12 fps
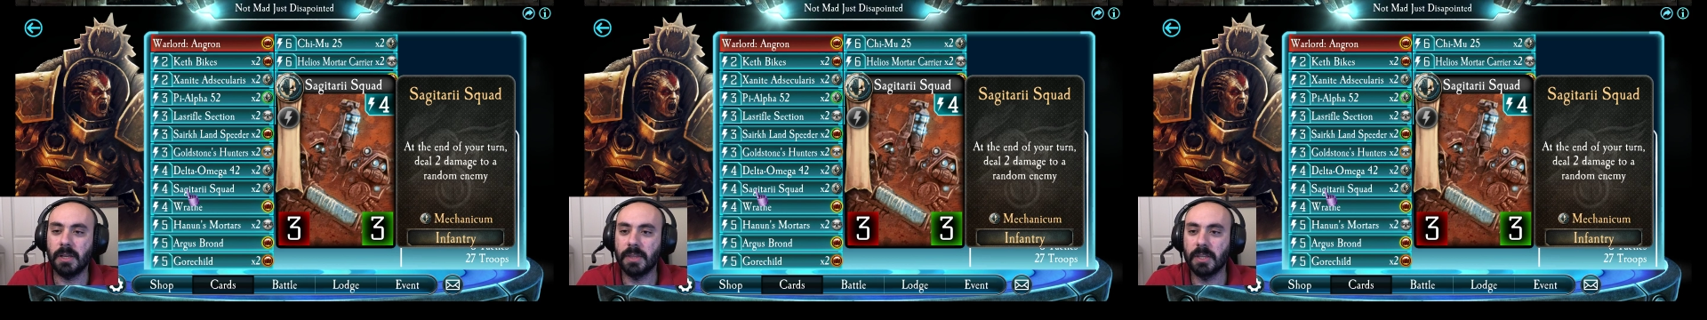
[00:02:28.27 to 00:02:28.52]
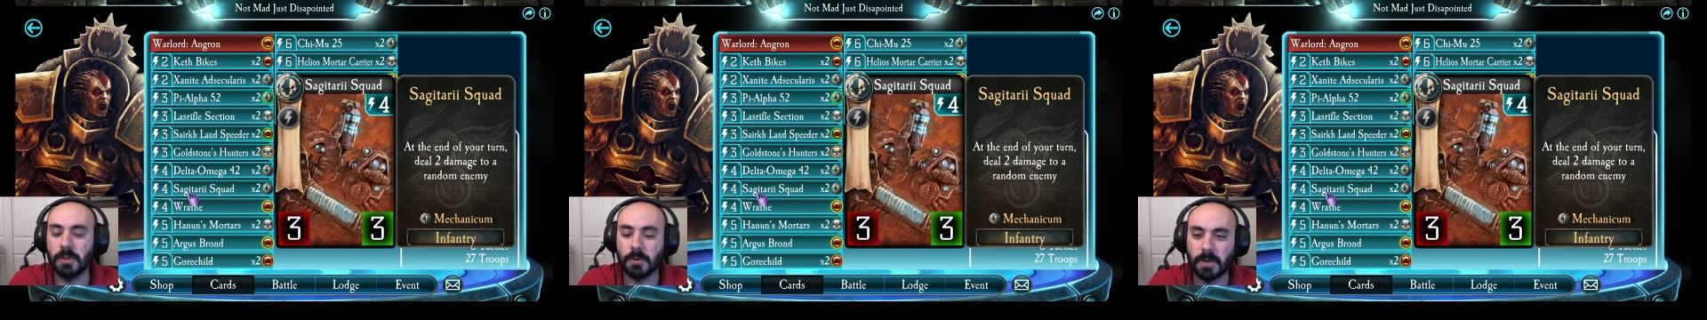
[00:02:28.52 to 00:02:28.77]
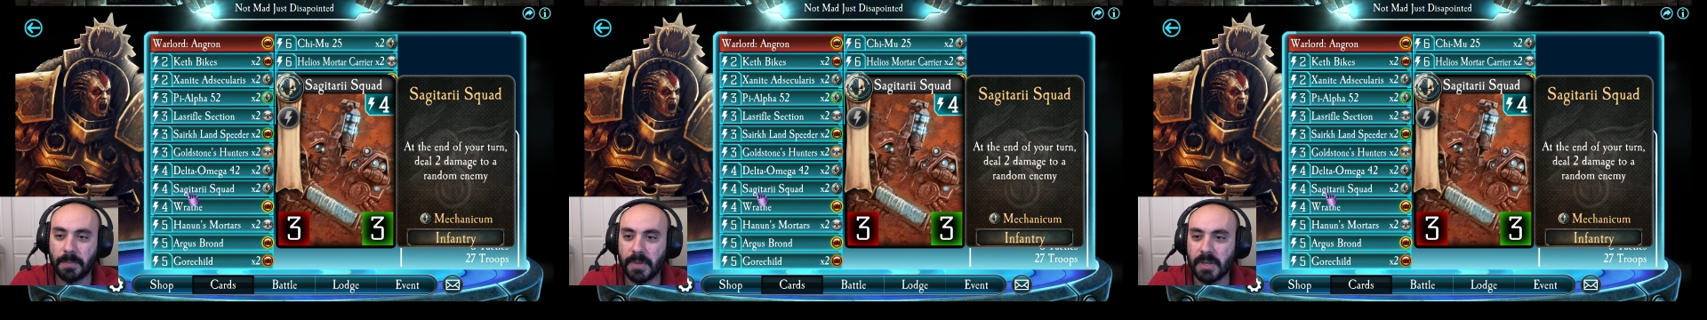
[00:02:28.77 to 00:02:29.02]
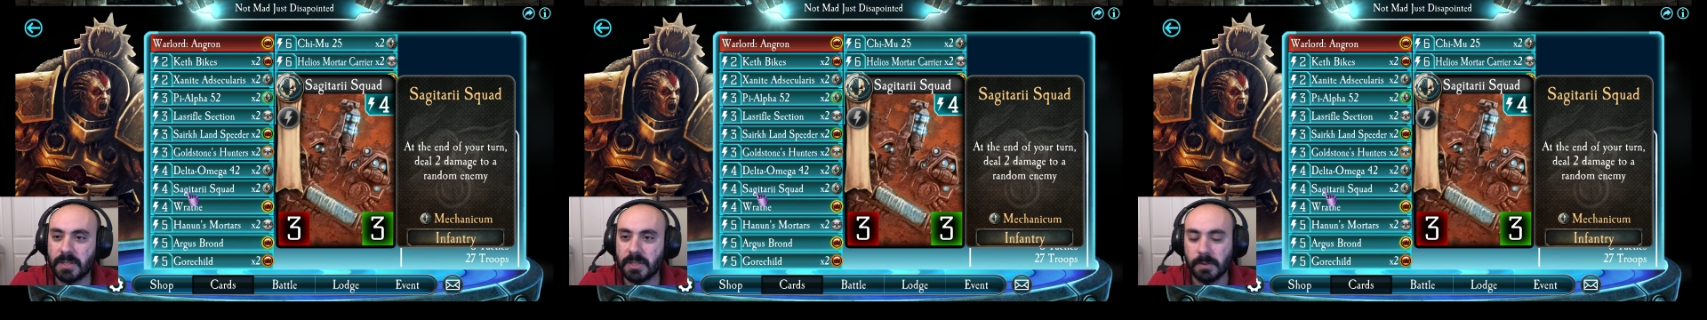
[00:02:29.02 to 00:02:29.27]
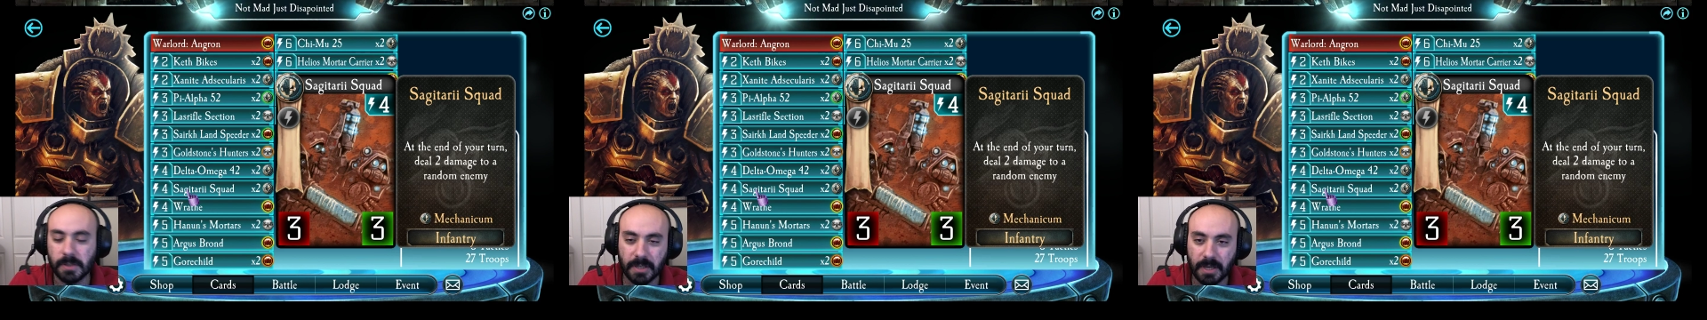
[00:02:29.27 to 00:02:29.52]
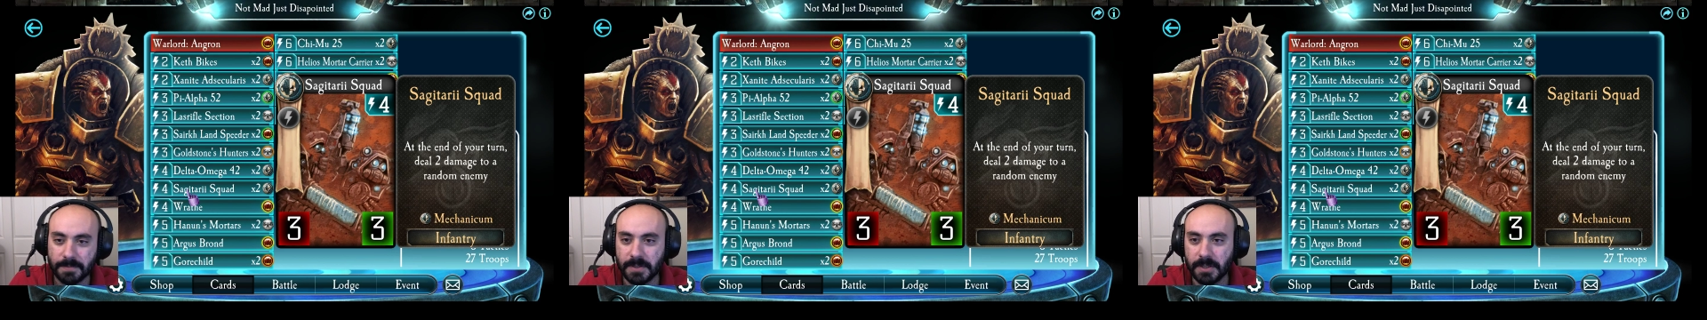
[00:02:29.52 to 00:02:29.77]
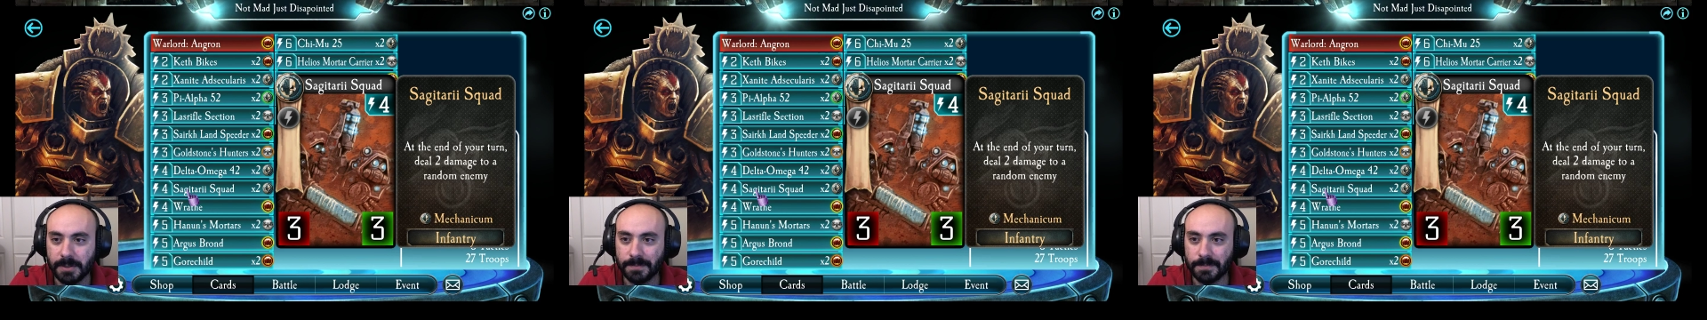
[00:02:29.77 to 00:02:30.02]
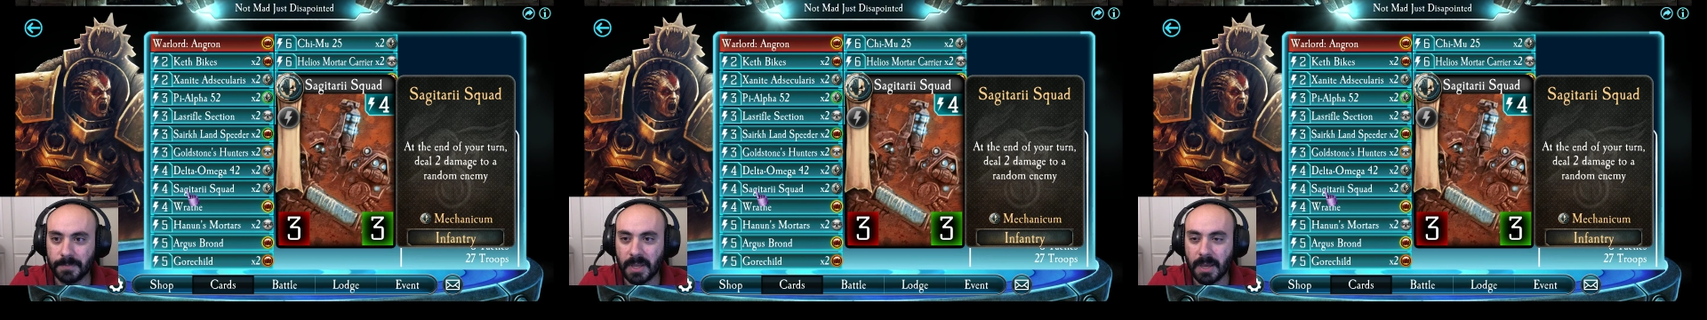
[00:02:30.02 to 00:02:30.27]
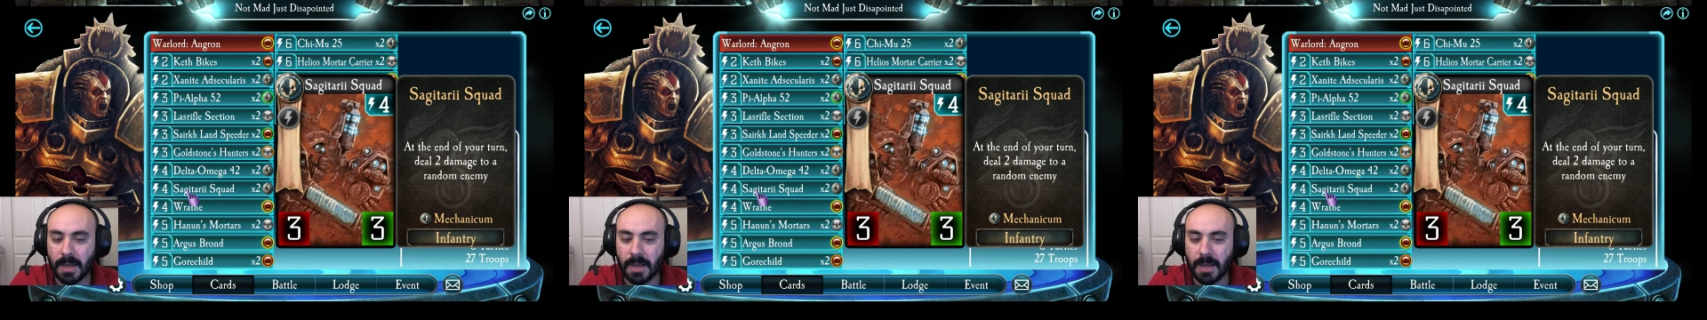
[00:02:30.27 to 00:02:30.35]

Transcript: then you drop this and you get off 2.